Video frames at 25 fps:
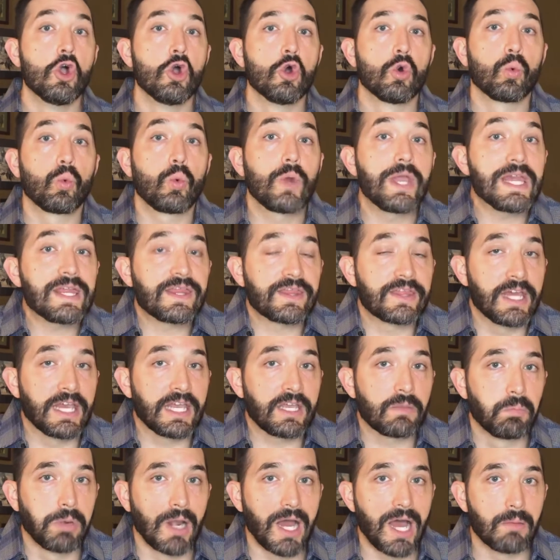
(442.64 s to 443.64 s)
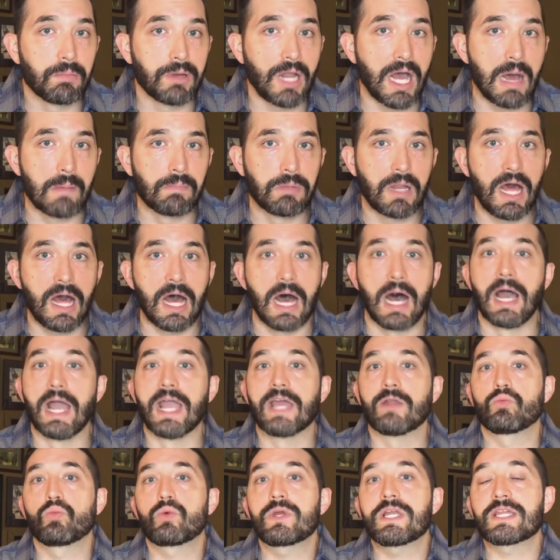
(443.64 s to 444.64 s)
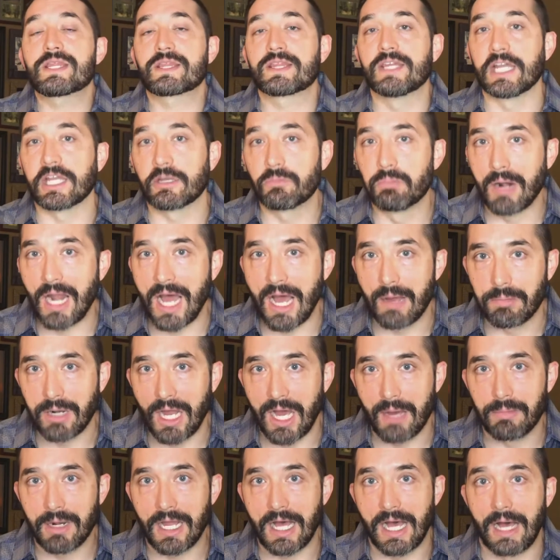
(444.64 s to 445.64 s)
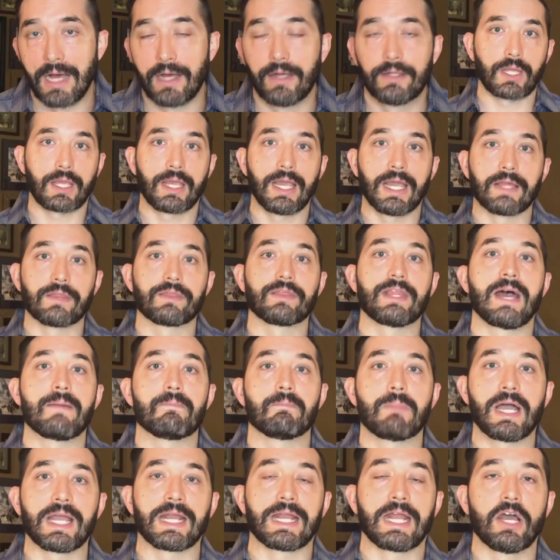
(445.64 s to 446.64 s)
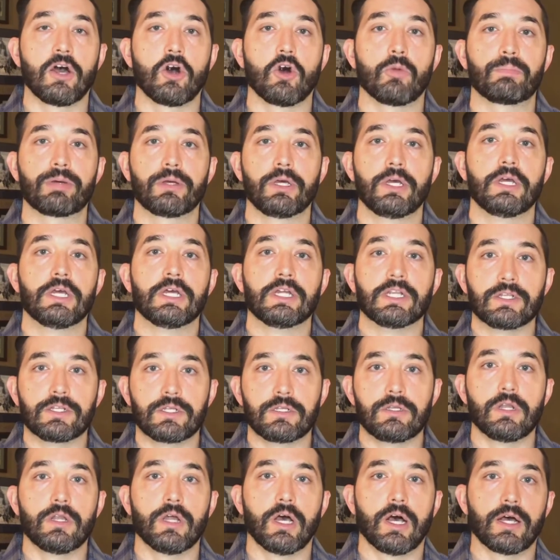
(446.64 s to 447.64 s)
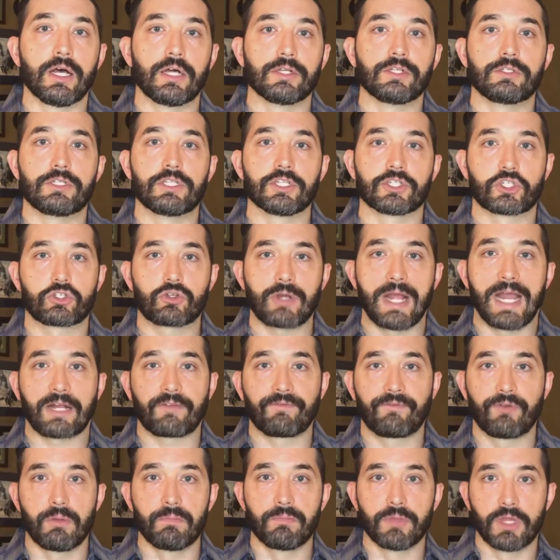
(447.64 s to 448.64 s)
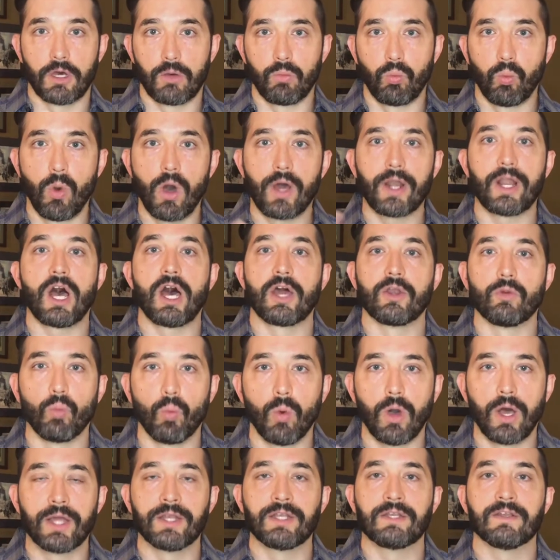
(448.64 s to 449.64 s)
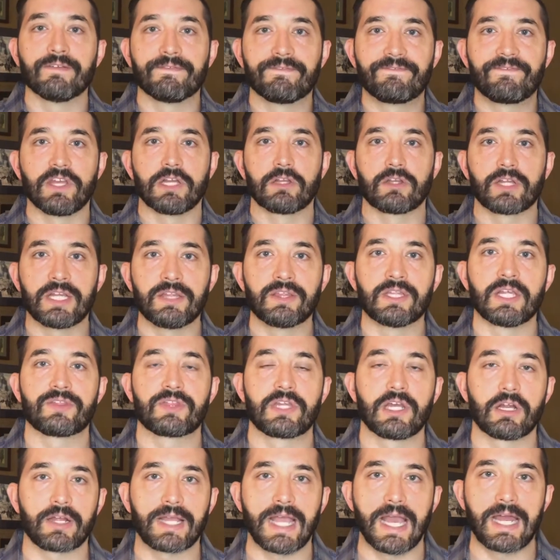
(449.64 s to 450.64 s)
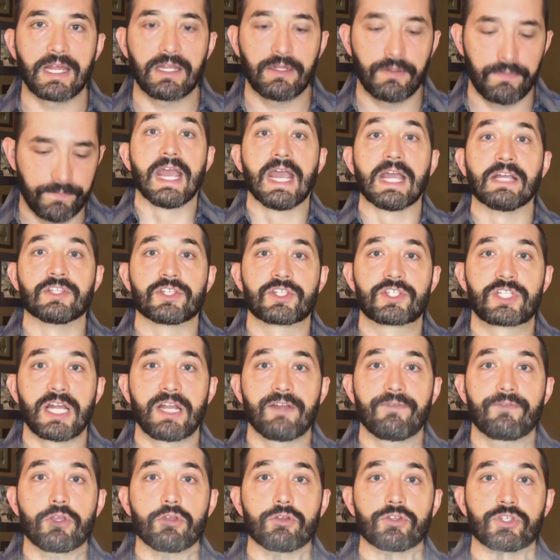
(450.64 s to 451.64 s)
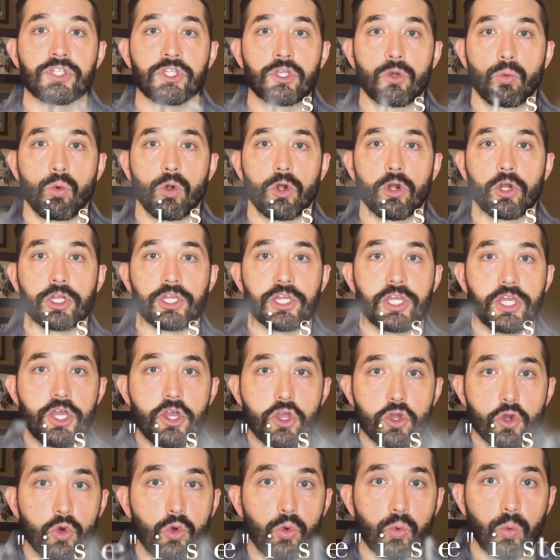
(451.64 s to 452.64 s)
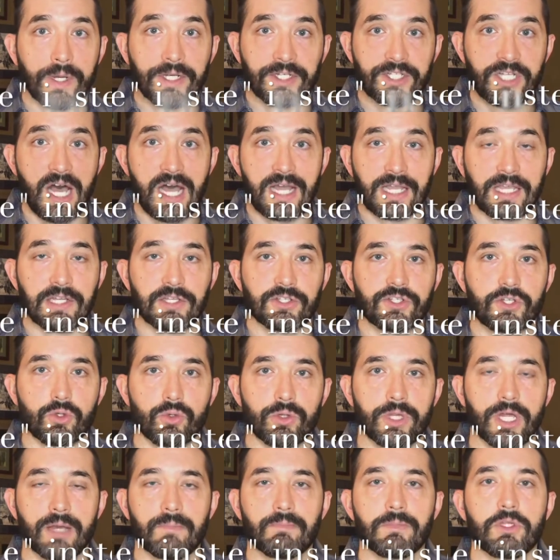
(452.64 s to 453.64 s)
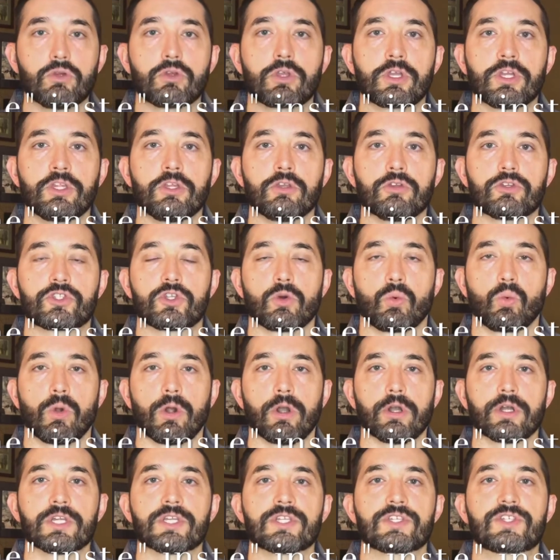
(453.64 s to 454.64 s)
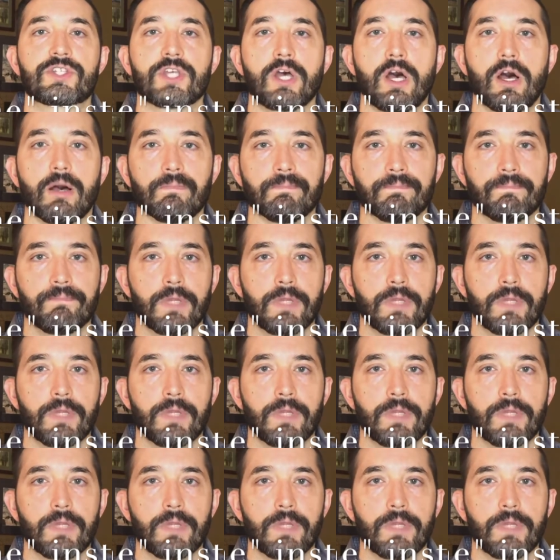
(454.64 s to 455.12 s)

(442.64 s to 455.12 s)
we think blah, blah, blah, and we think blah, blah, blah. Okay, that might help distract from the one-on-one feeling that they're getting. Instead of using the word you when talking to them, you can use the word some.